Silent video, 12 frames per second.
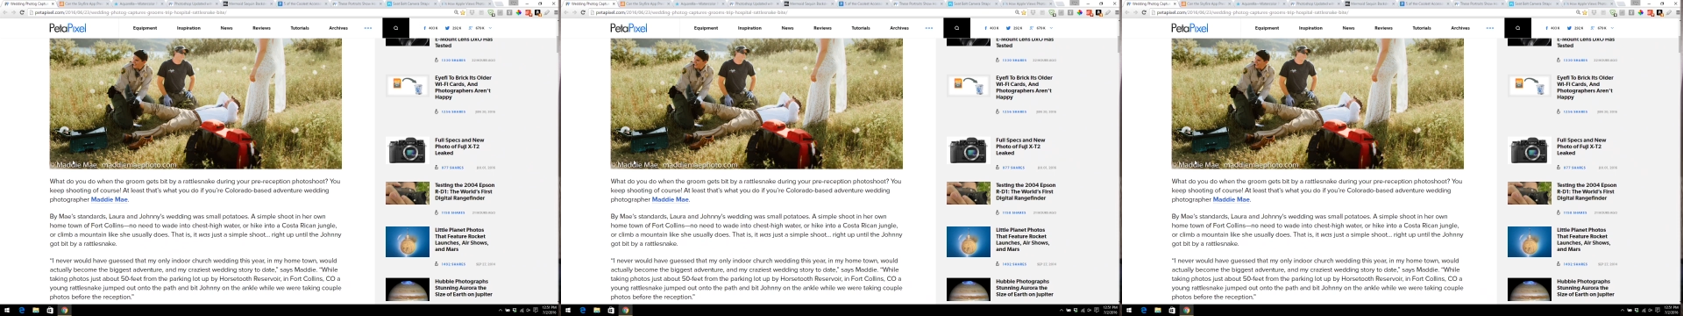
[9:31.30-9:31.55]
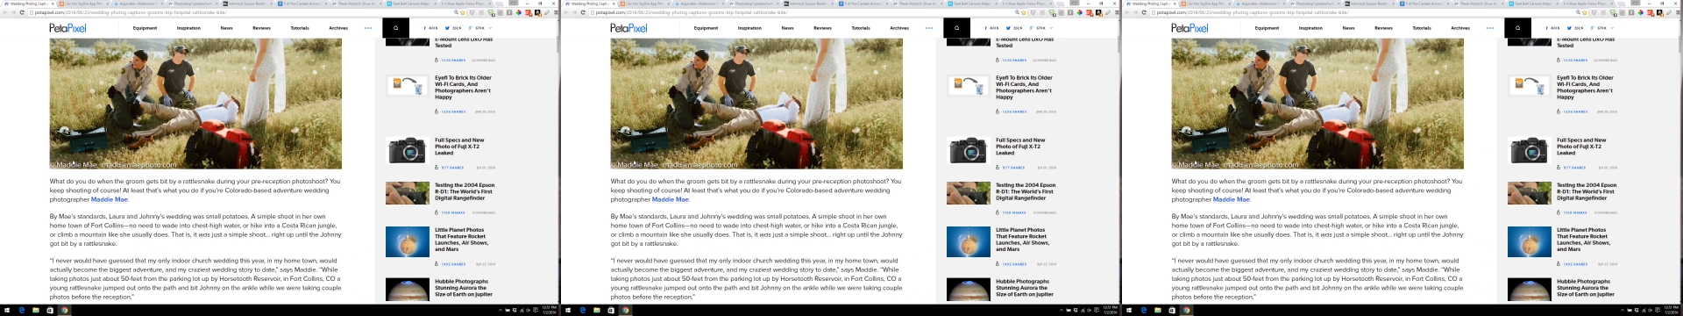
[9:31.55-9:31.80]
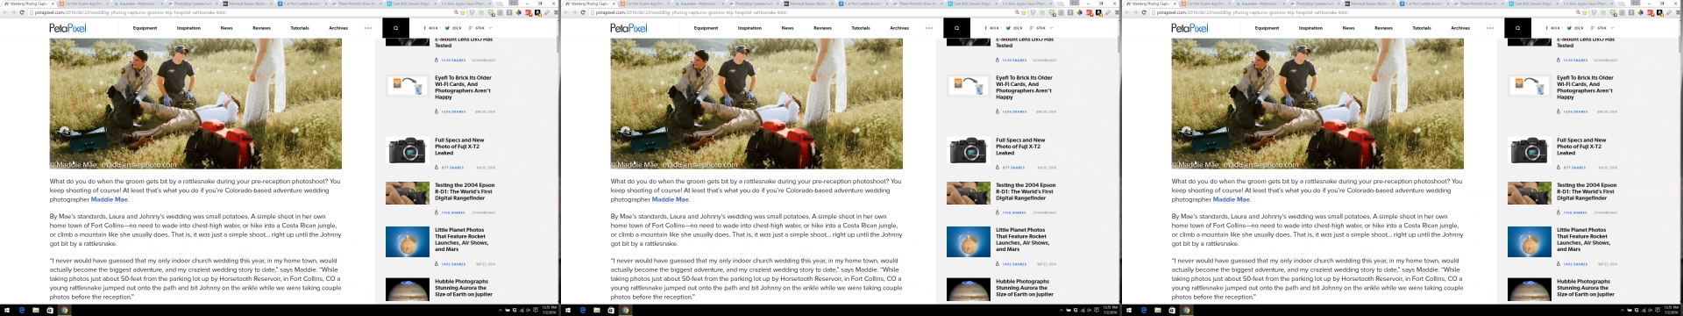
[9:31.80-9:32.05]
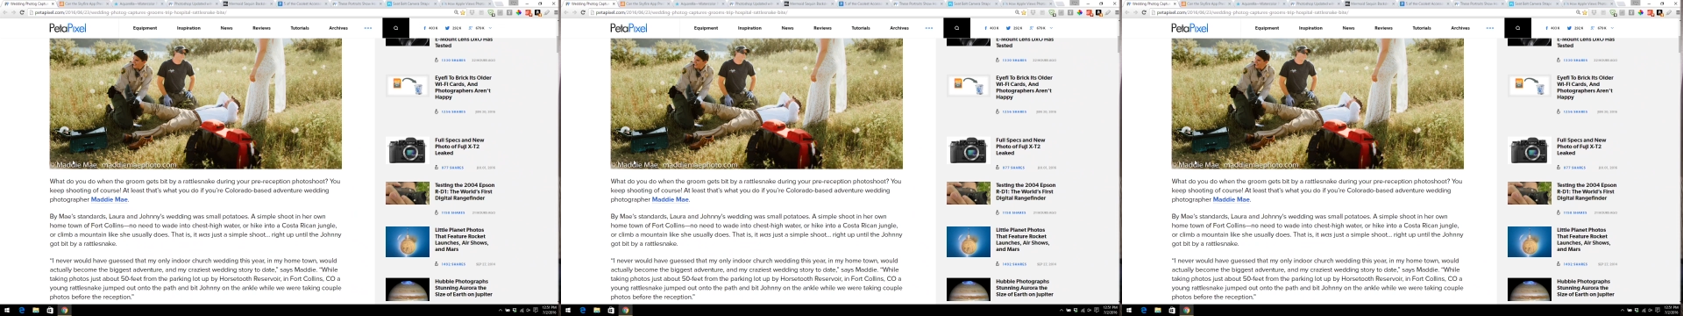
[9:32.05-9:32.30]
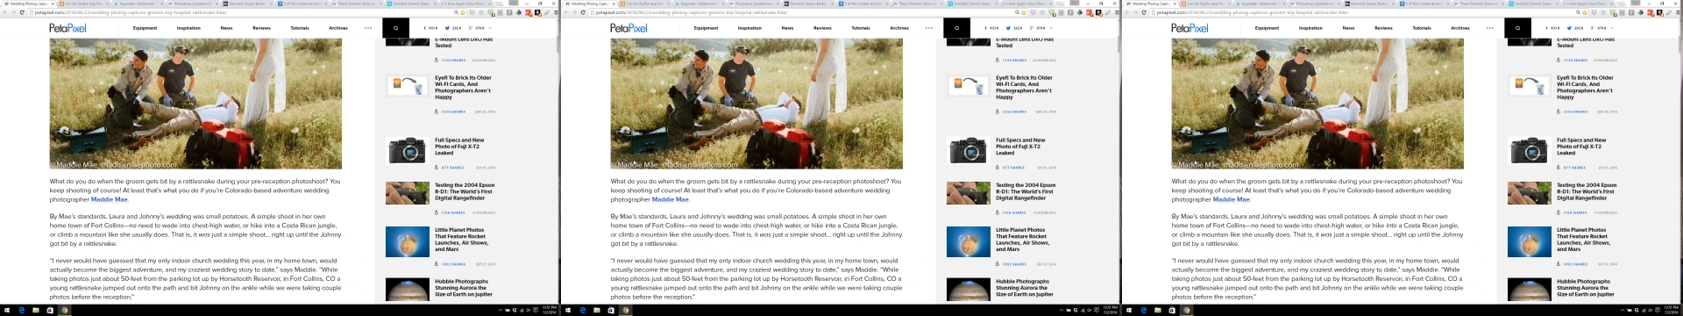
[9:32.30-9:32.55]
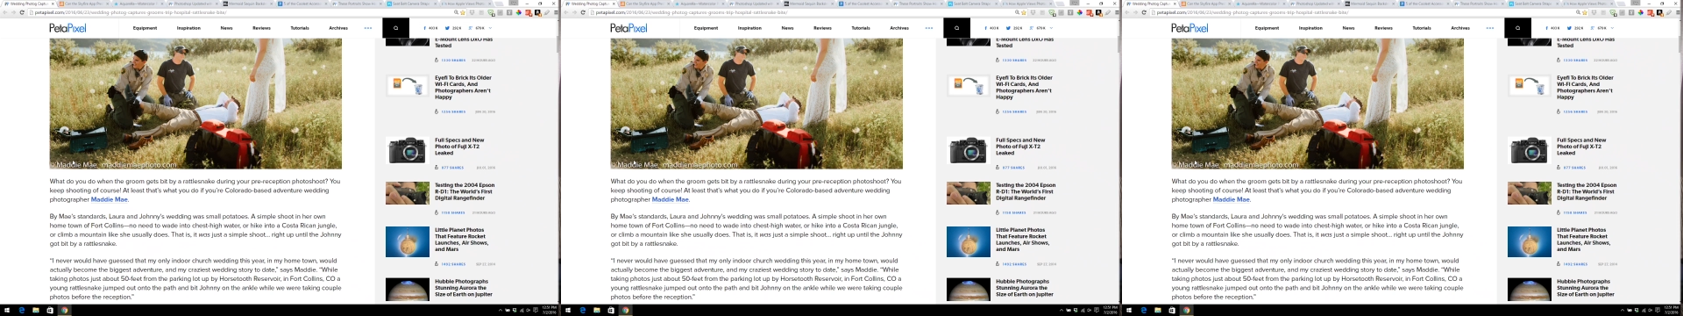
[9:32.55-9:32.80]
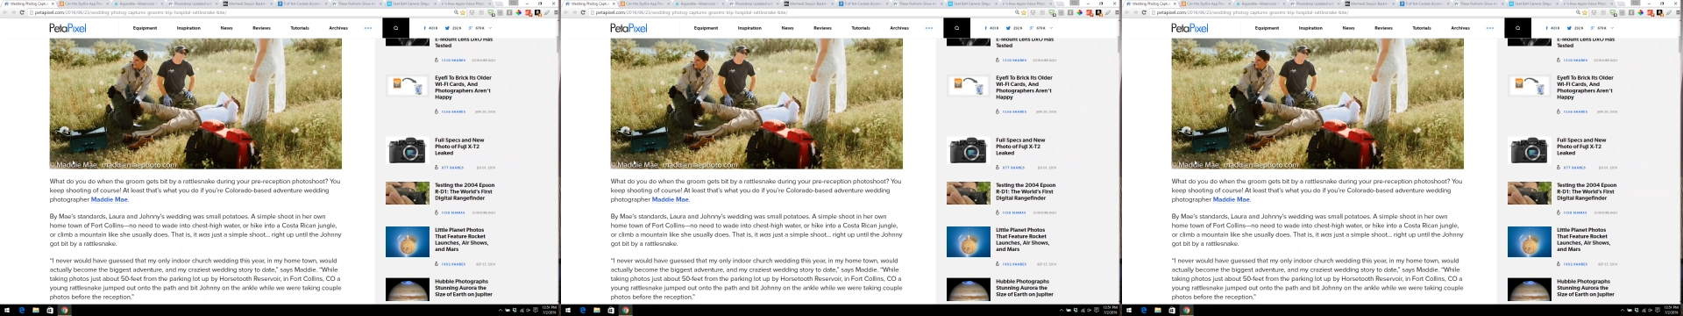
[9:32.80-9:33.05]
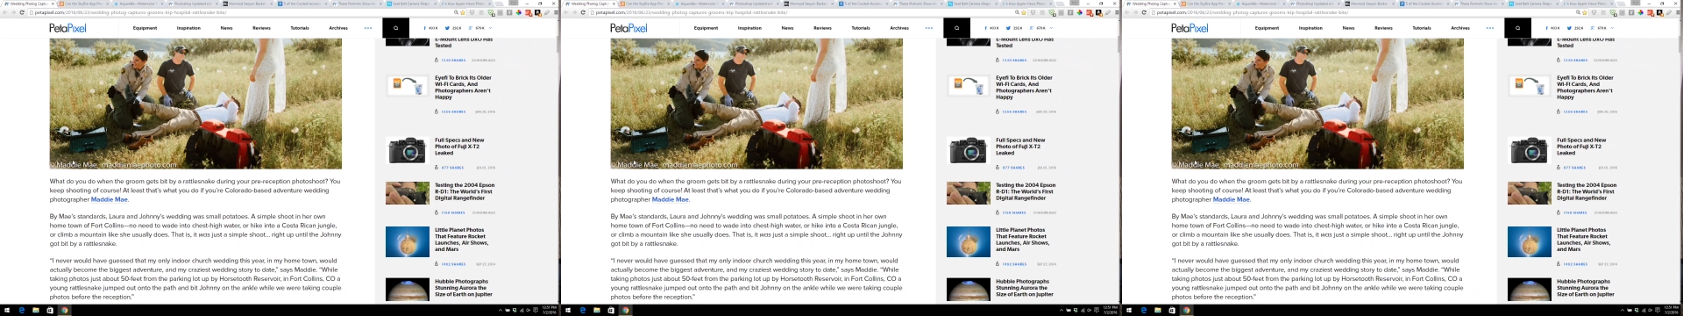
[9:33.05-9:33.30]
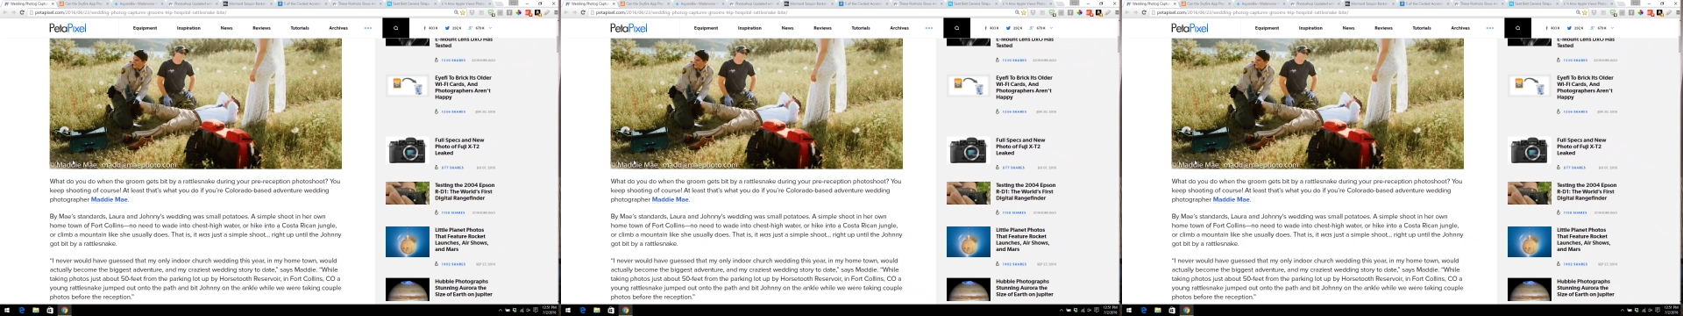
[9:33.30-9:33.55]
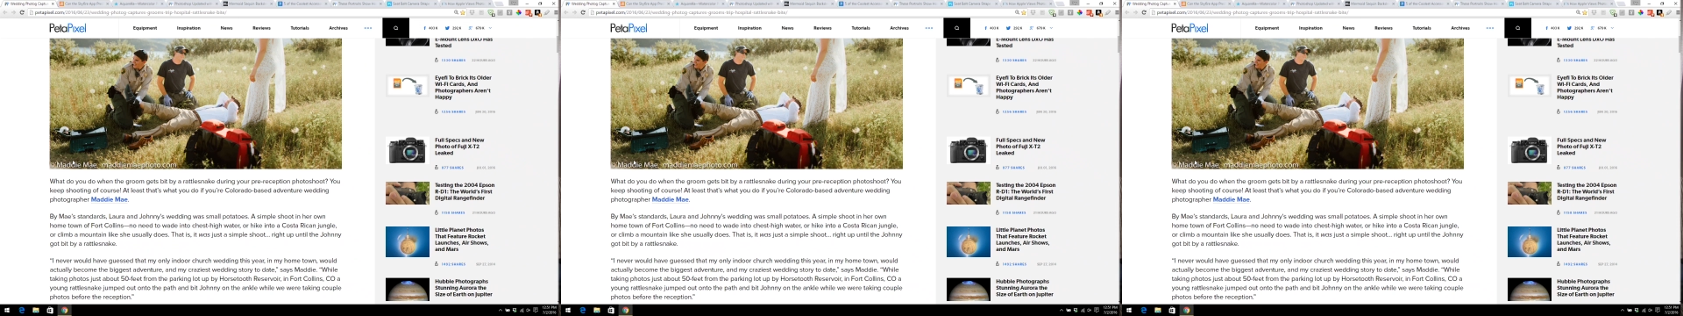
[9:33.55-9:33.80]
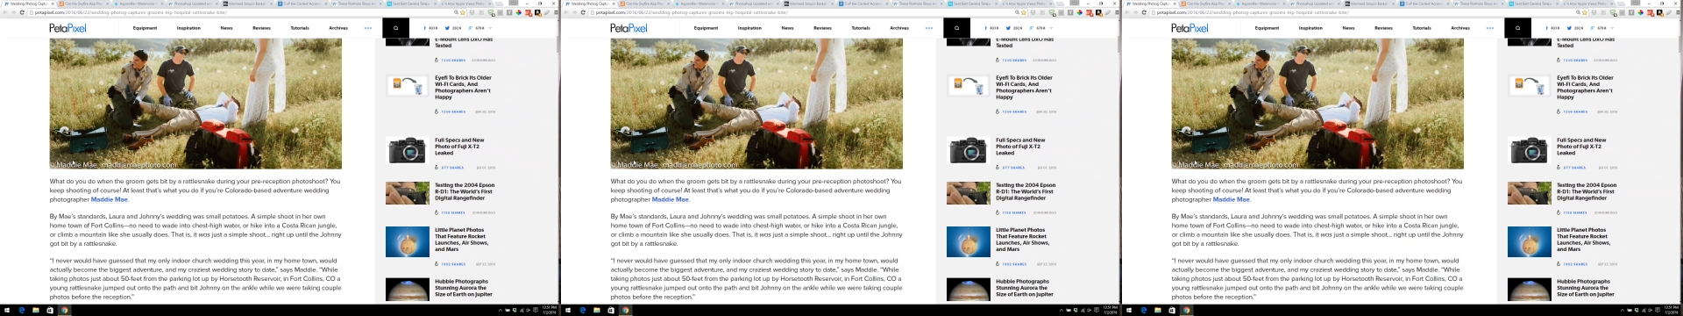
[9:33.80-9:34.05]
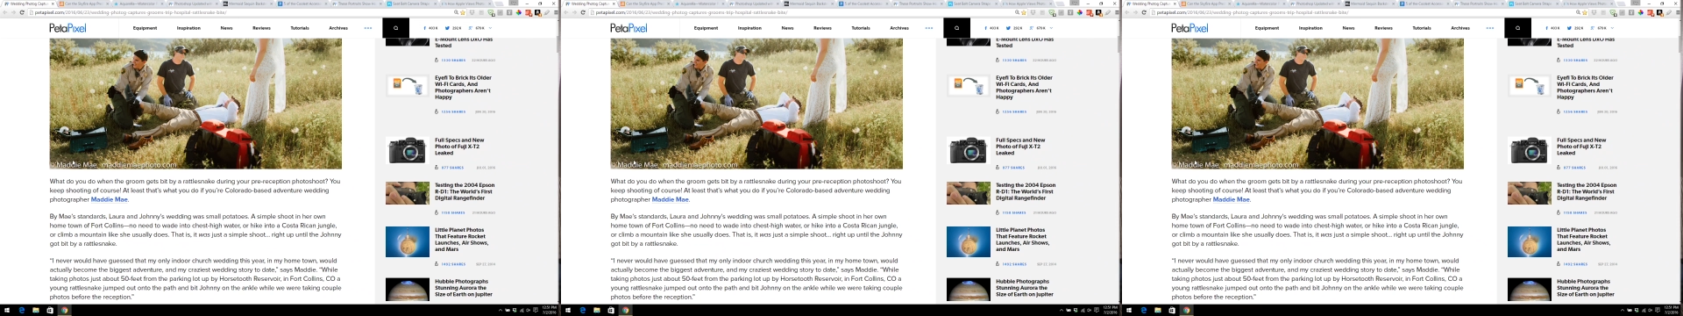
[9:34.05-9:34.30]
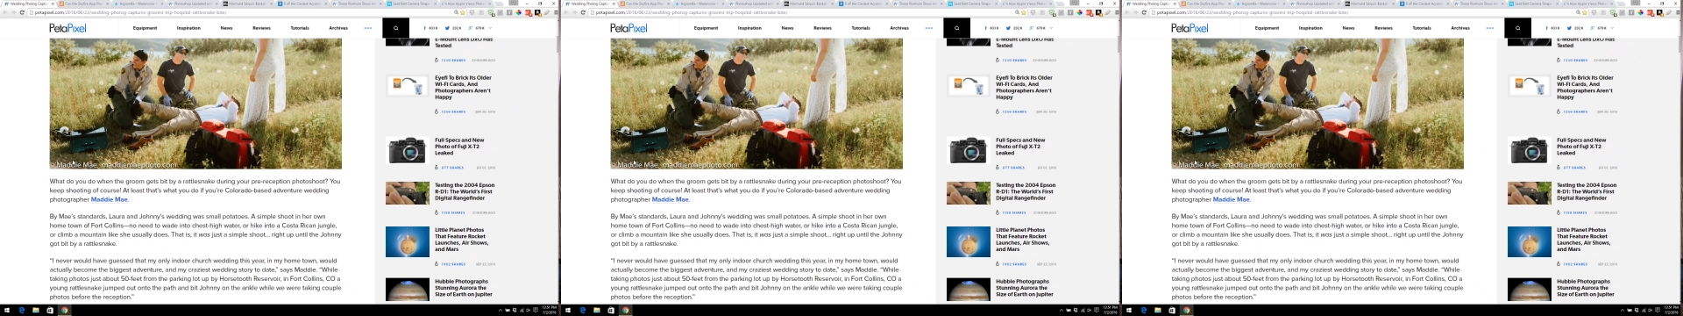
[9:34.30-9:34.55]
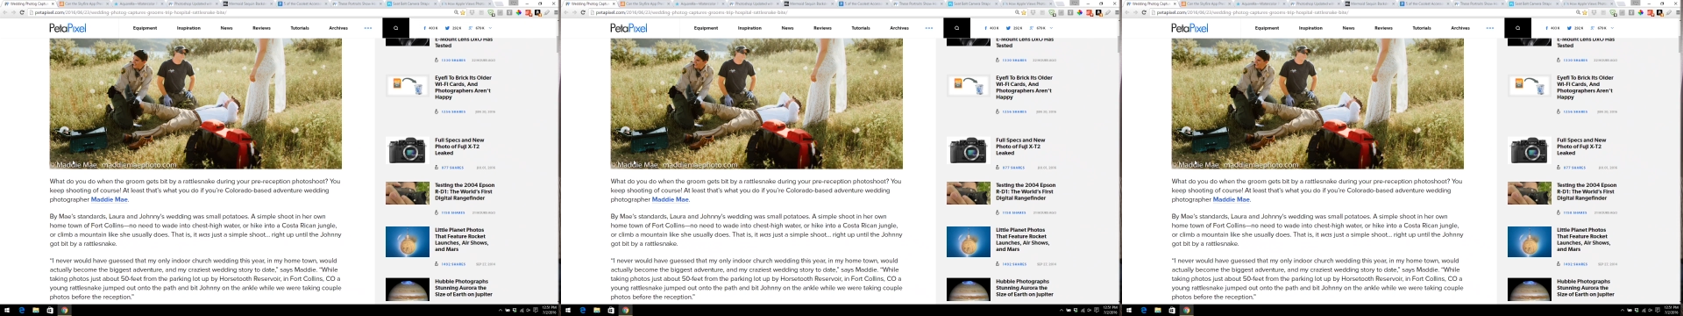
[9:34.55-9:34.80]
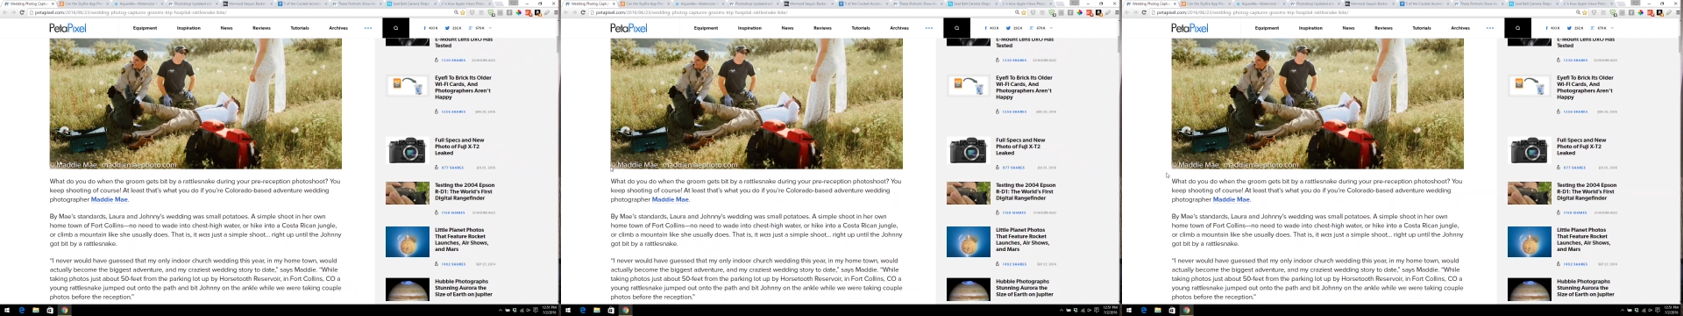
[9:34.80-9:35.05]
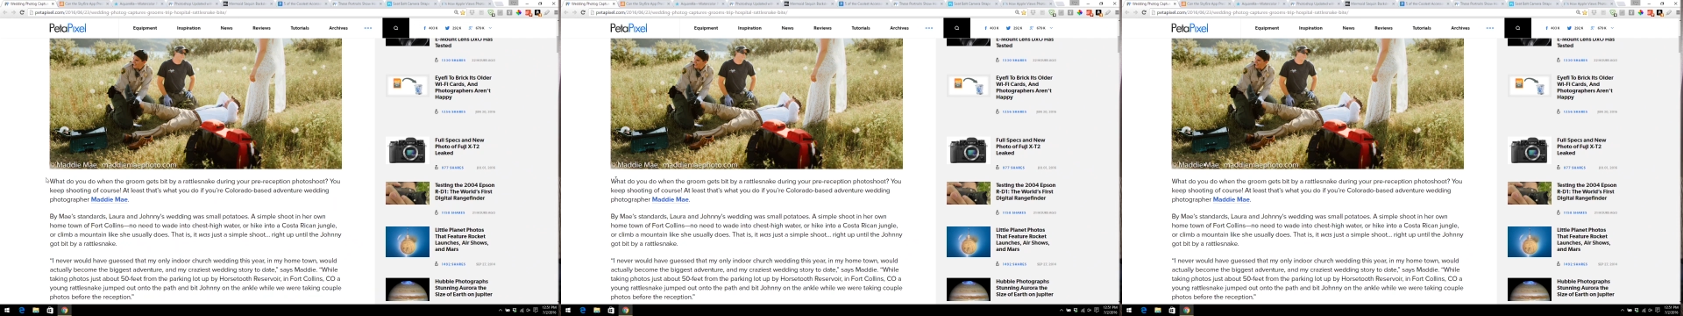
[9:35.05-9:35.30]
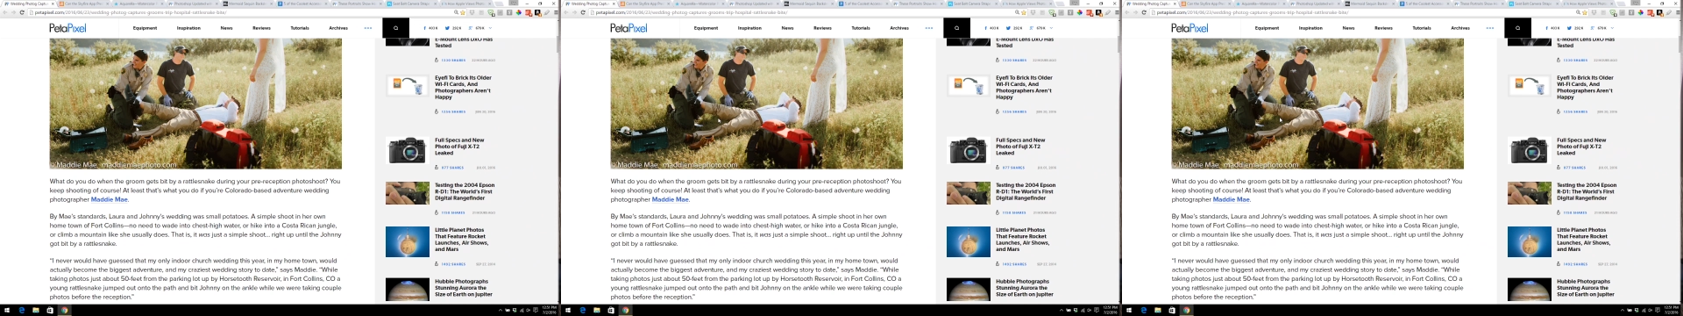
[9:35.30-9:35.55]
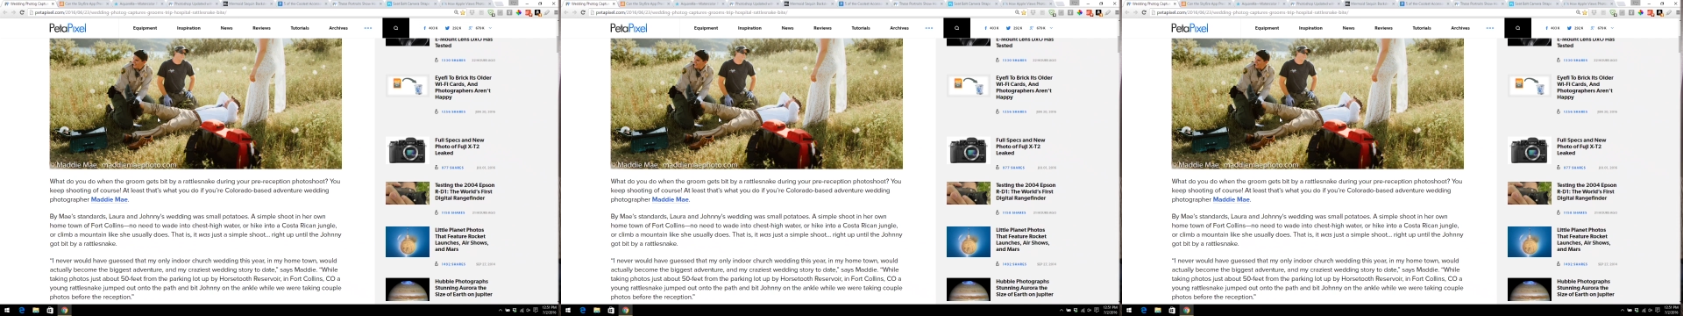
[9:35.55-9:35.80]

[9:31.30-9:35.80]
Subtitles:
No face is visible, so there are no lips to read.